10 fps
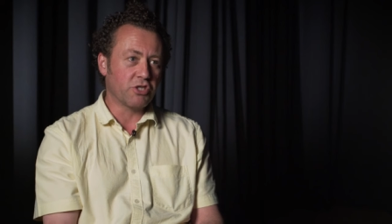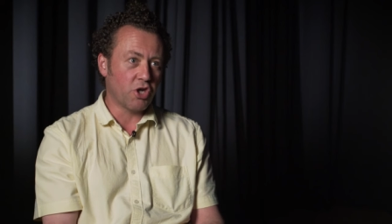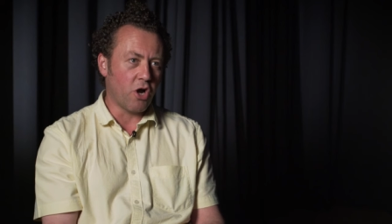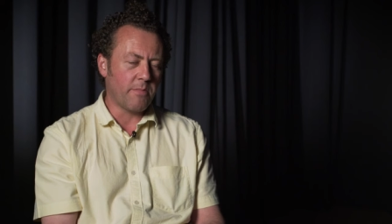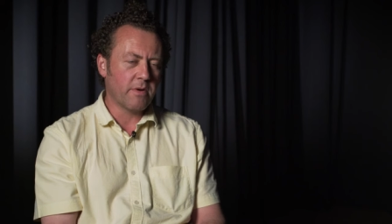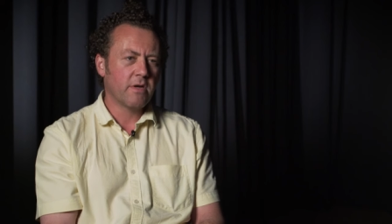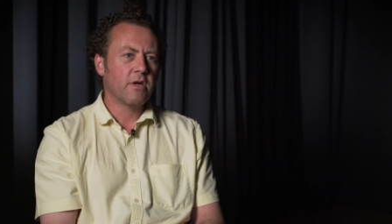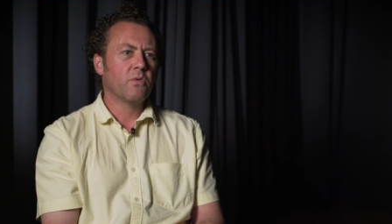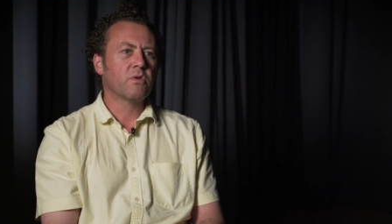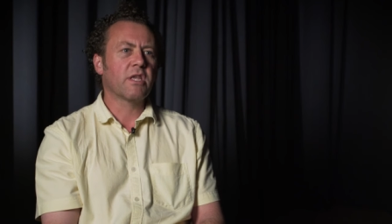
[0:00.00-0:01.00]
the job,
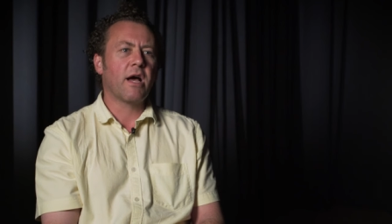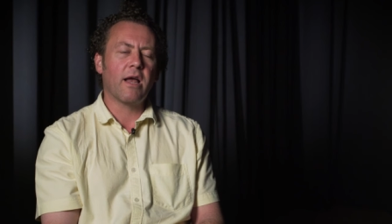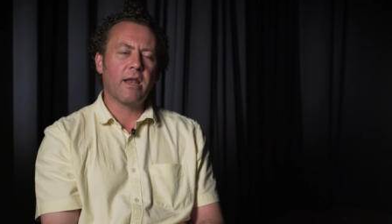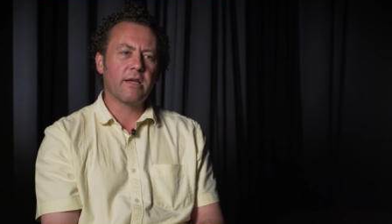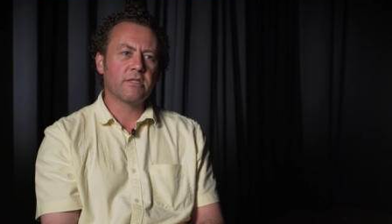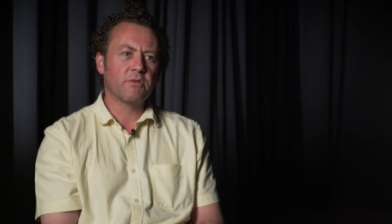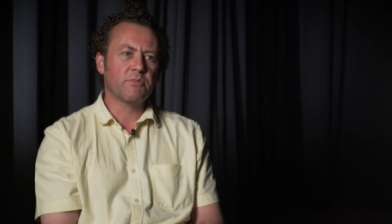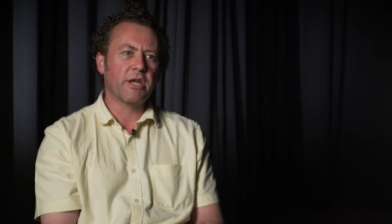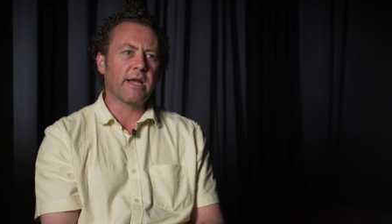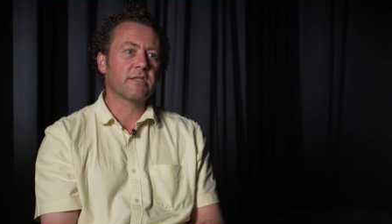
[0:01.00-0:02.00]
was to highlight
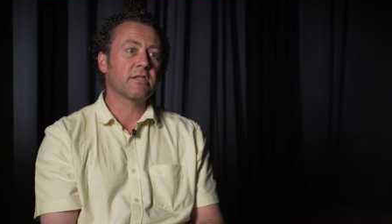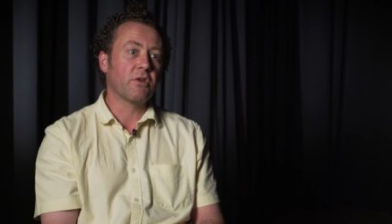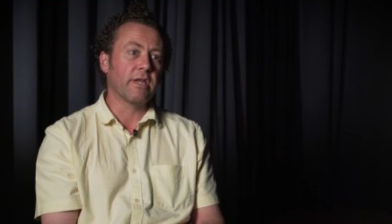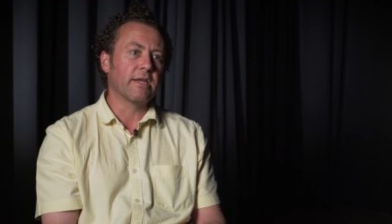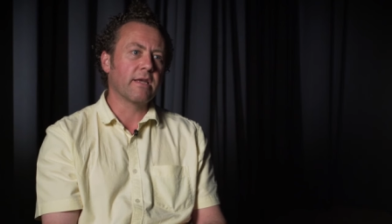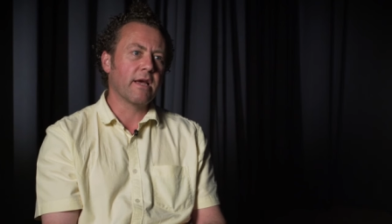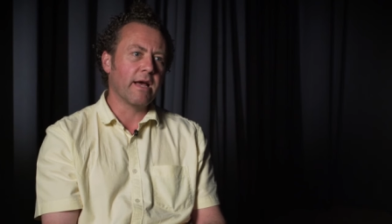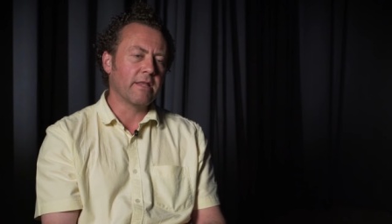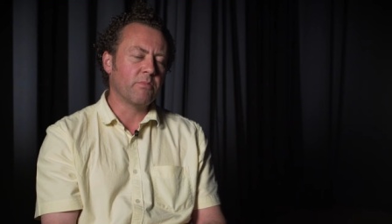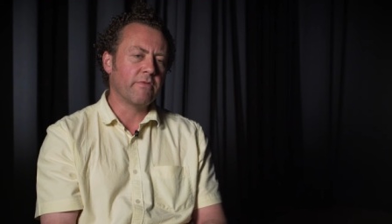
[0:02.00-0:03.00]
subjects studied
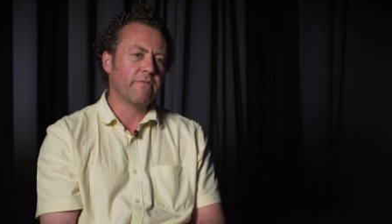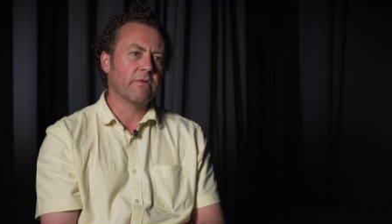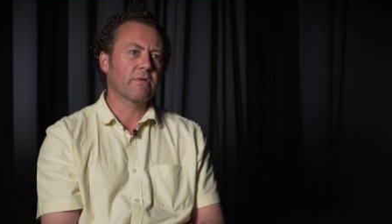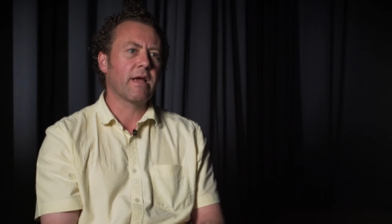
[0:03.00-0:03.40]
at the Broomfield